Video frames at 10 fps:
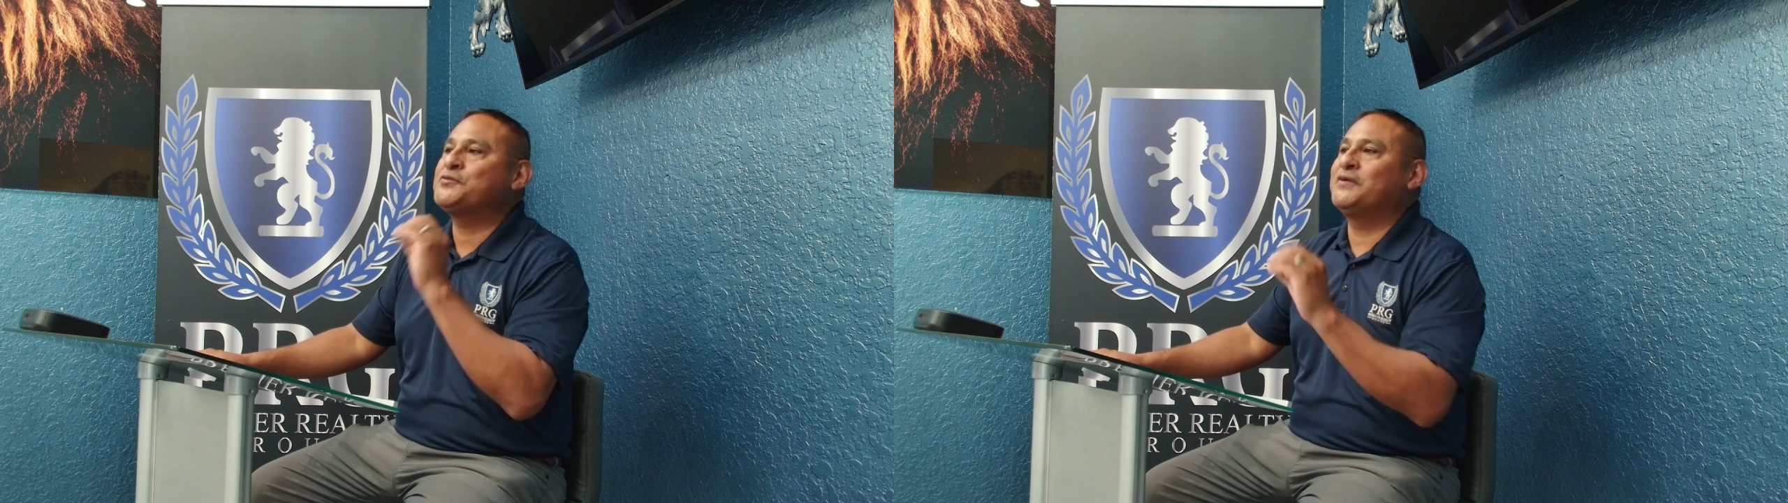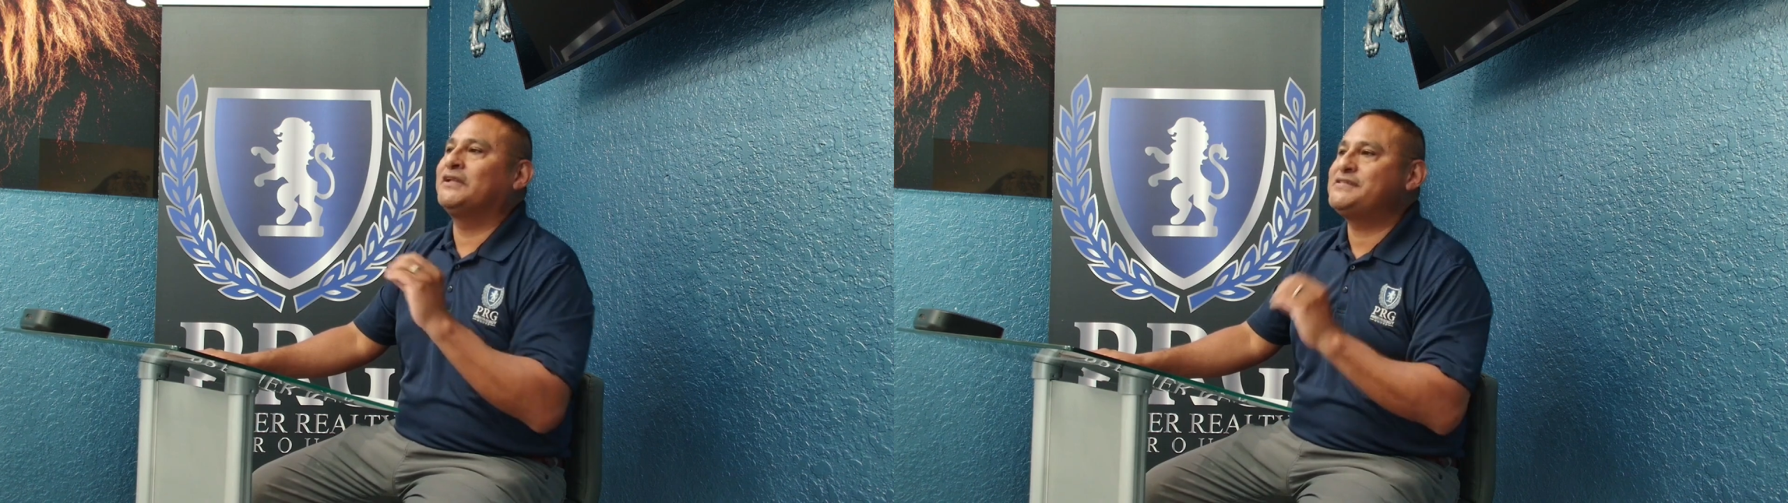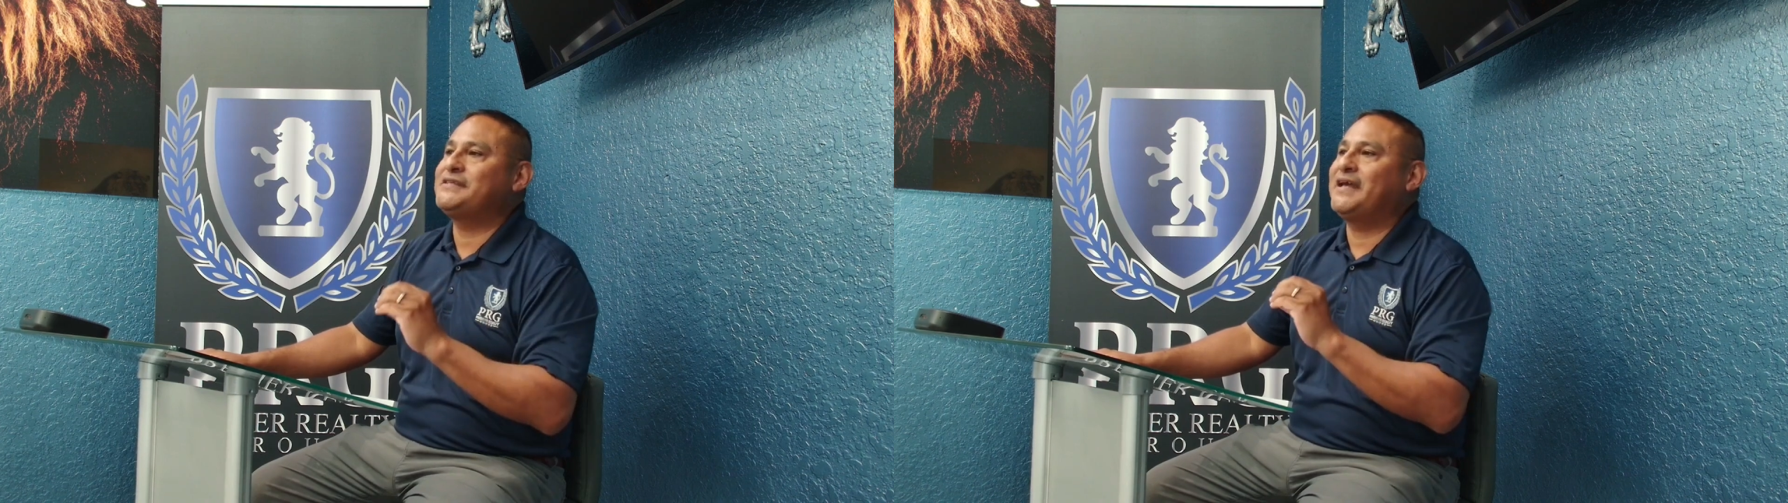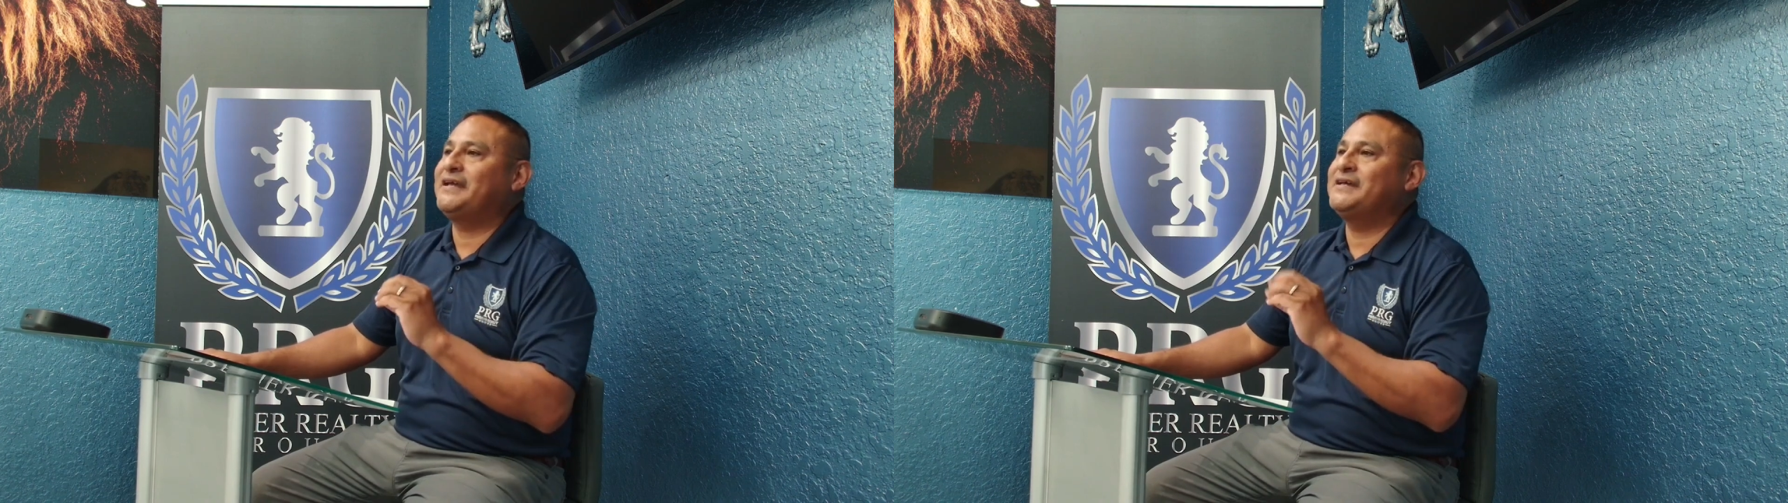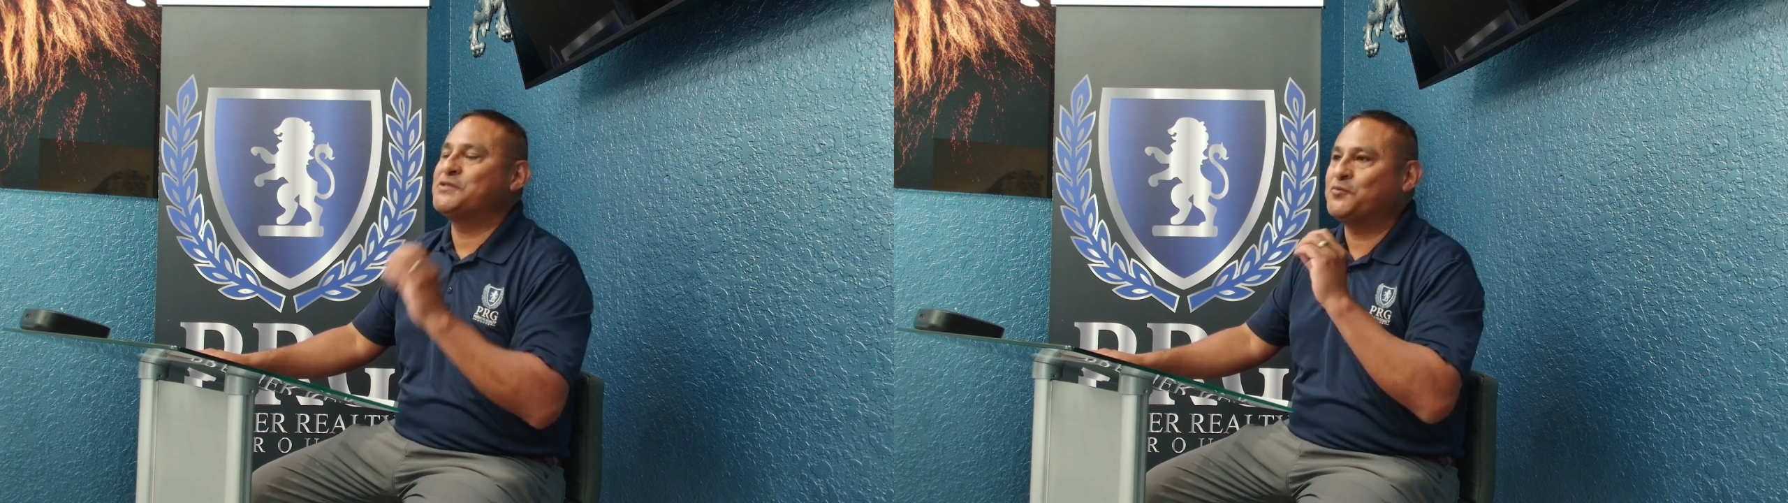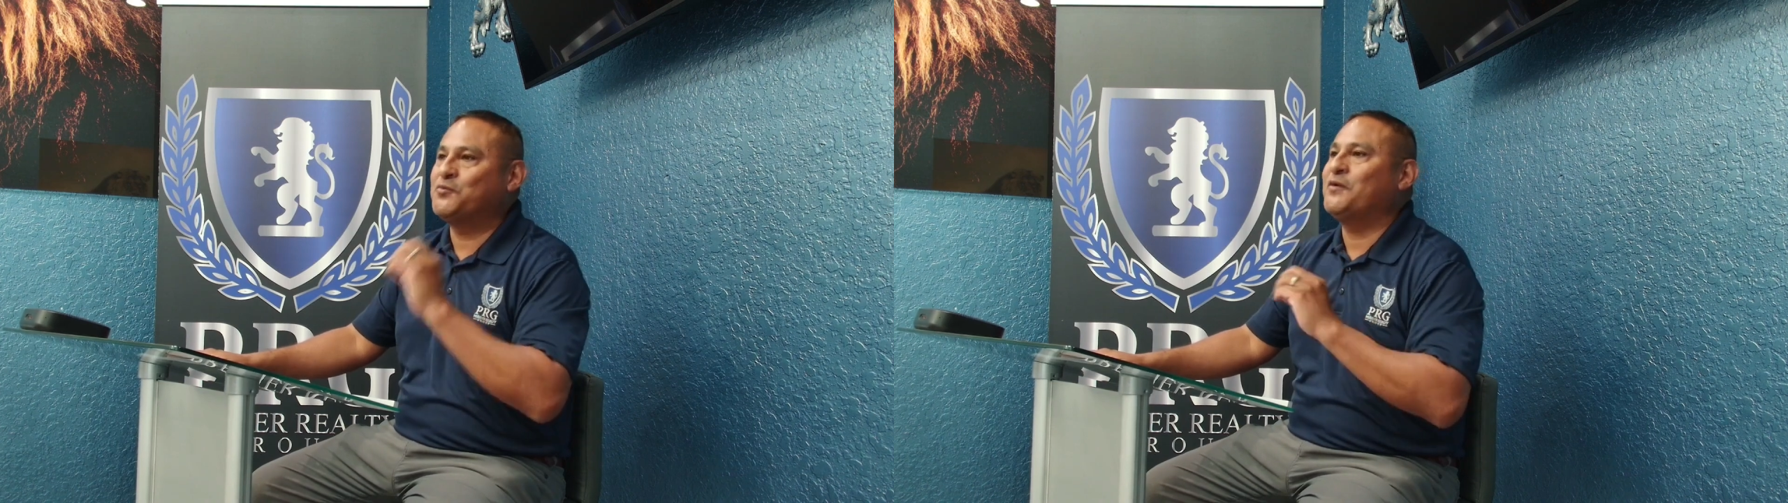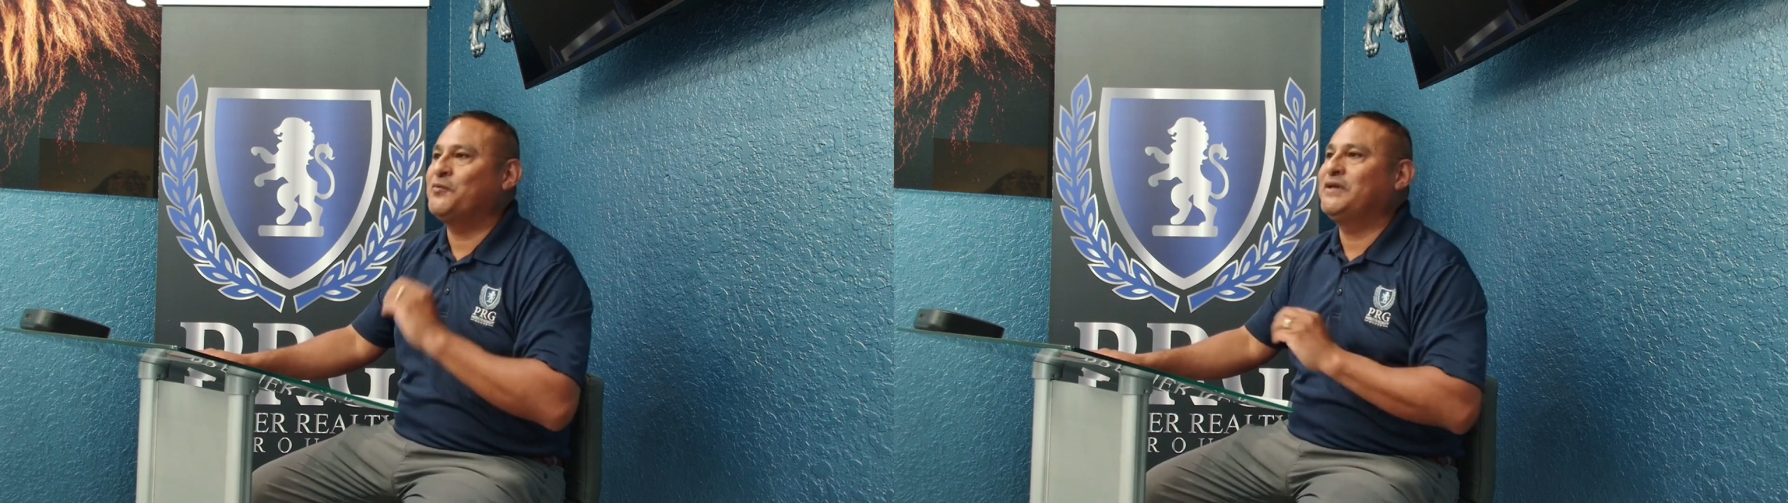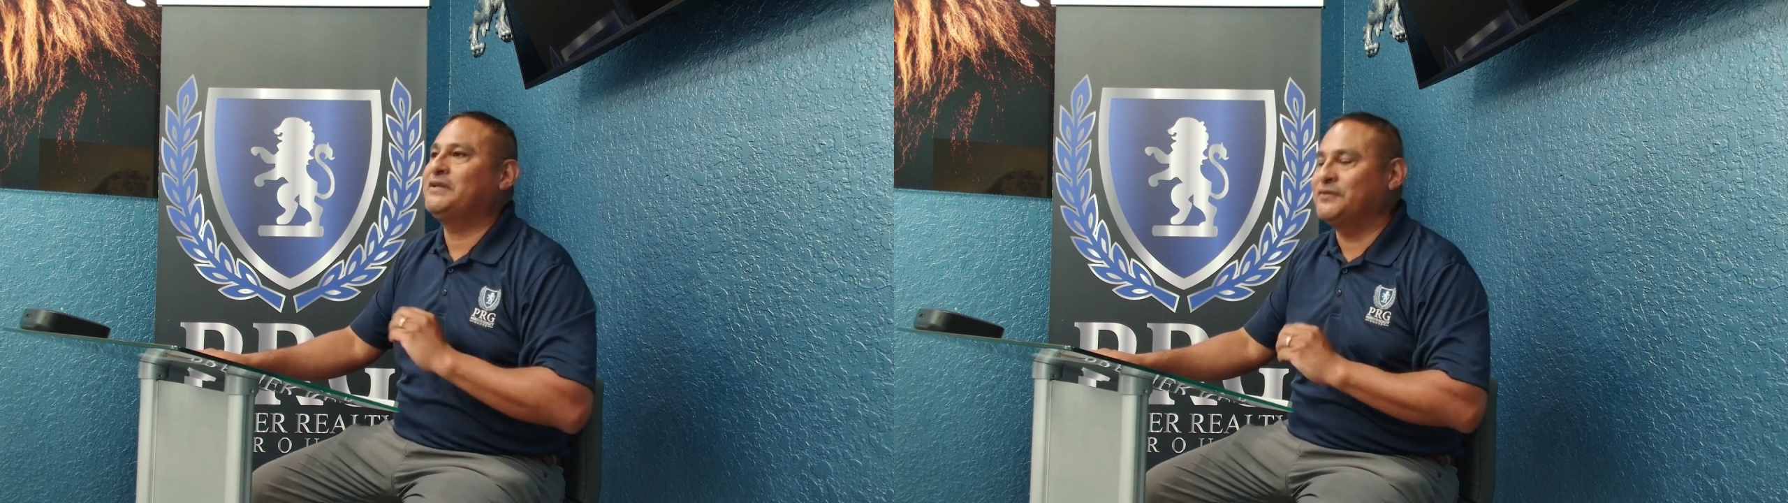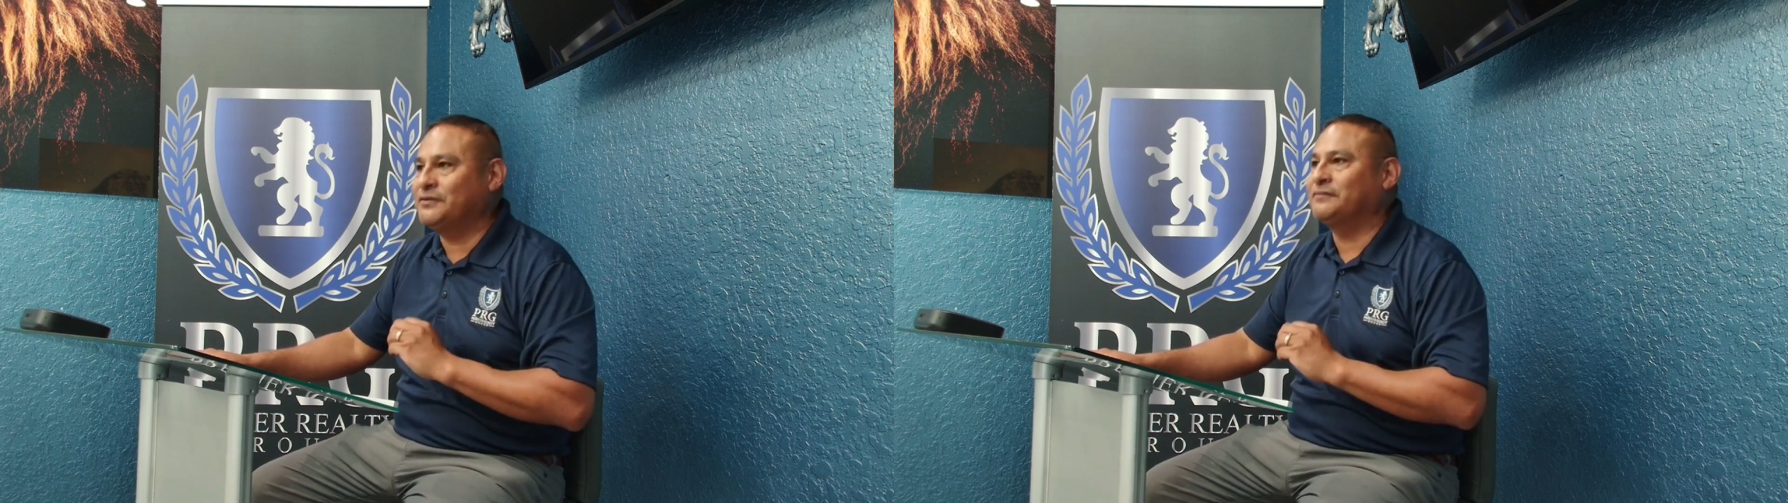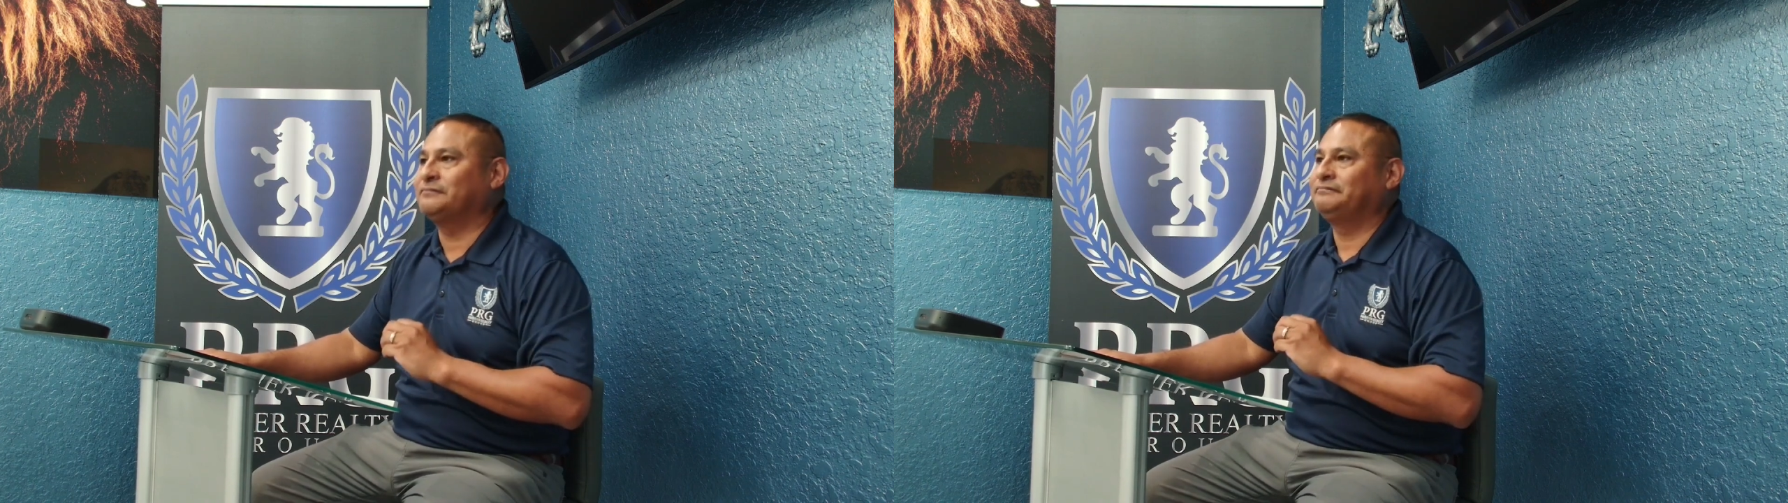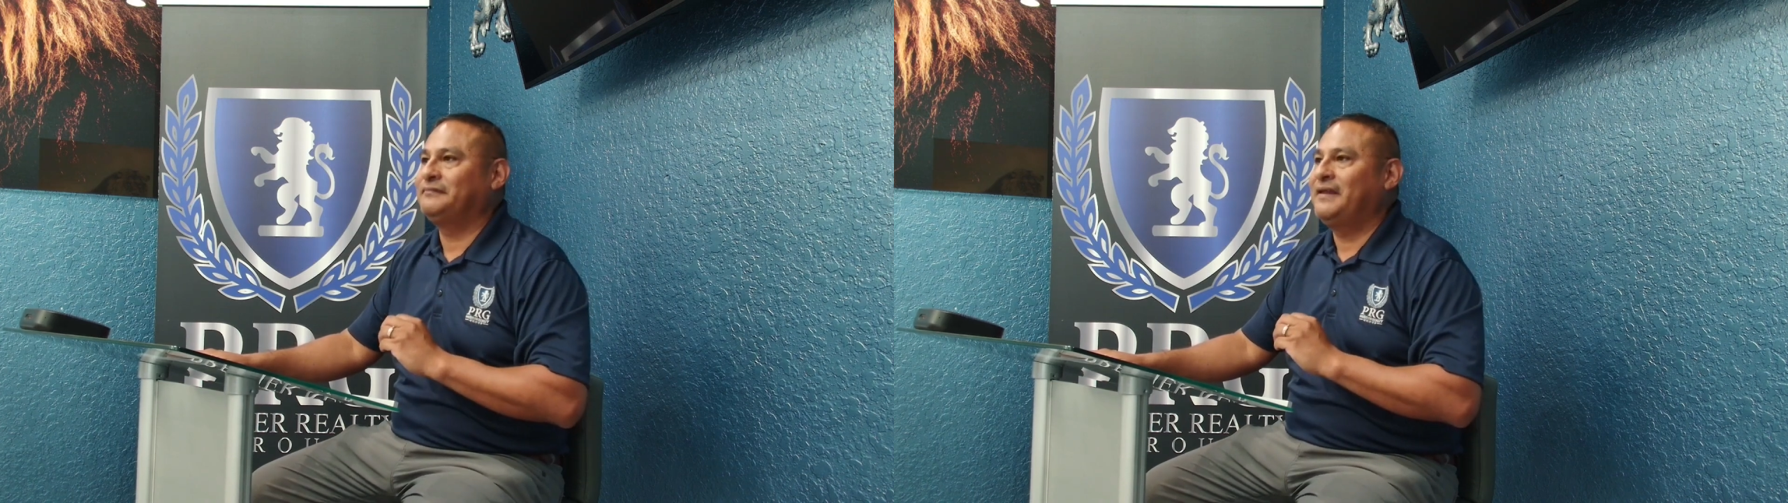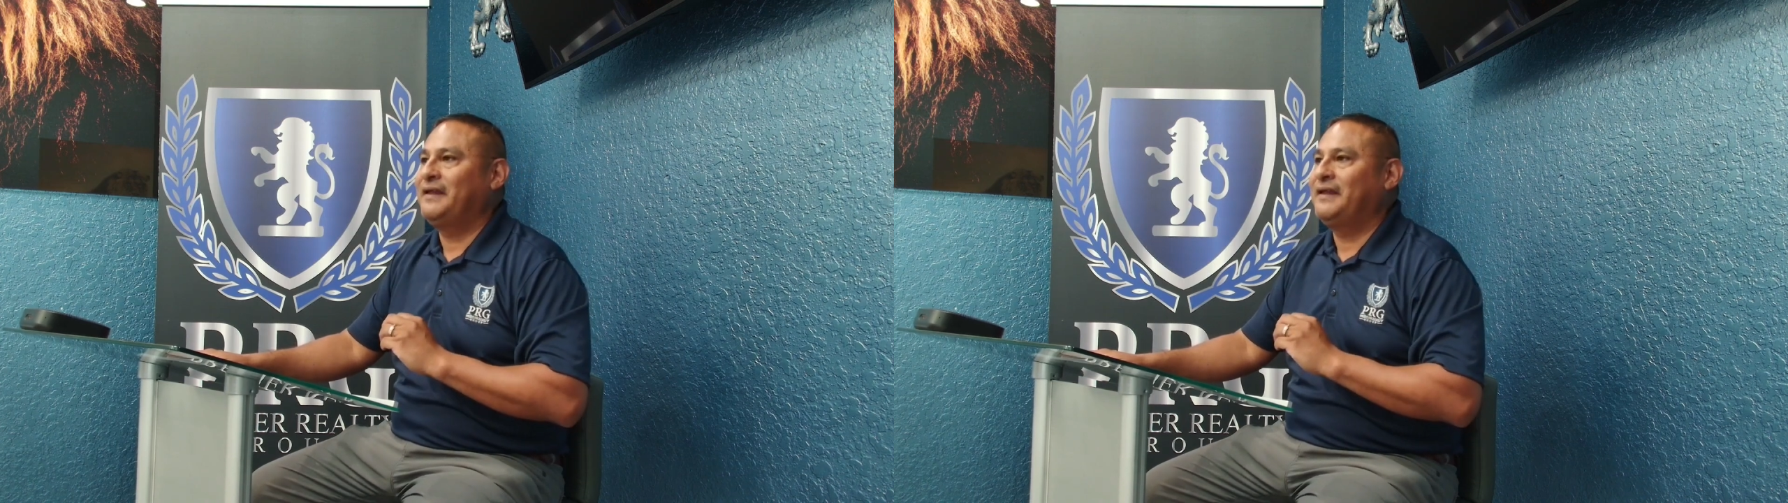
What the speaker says: things real estate is what we do.